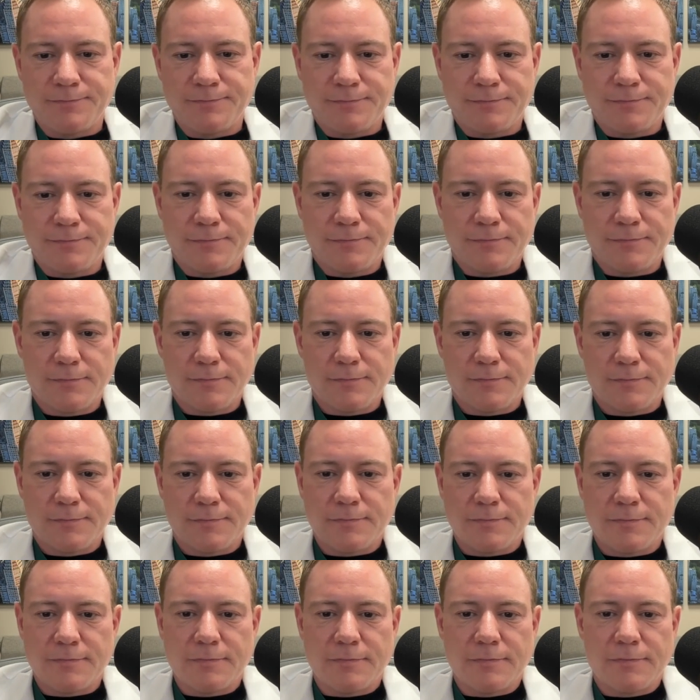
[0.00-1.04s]

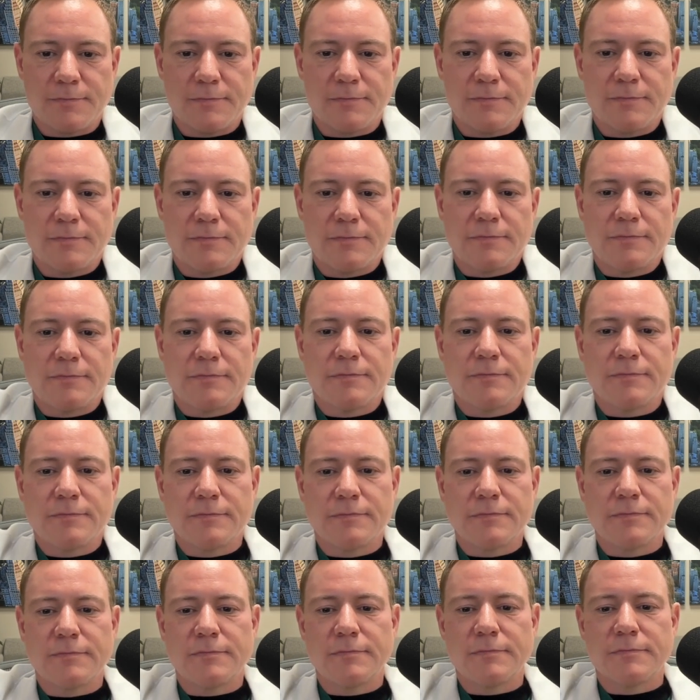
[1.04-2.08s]

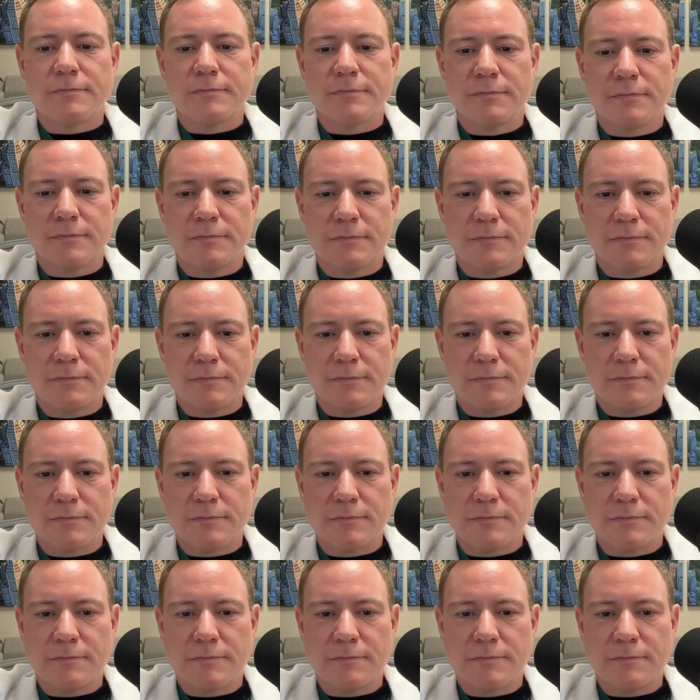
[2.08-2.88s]
(silent)